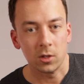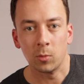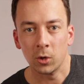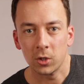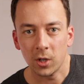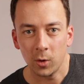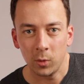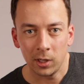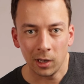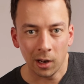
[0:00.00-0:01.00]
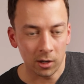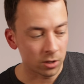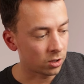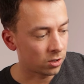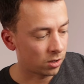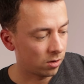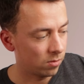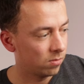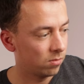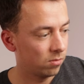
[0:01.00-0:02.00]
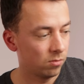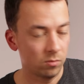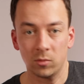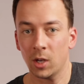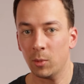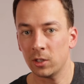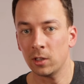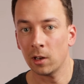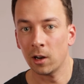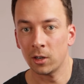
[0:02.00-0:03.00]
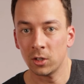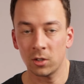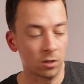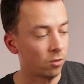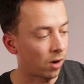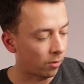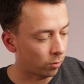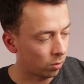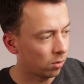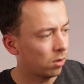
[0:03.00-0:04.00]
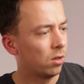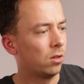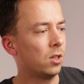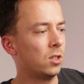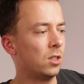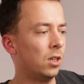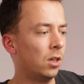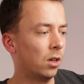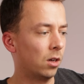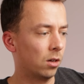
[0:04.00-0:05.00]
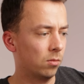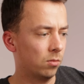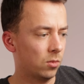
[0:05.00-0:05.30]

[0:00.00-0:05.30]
So I'm going to start with the largest, basically the largest gravel. This is the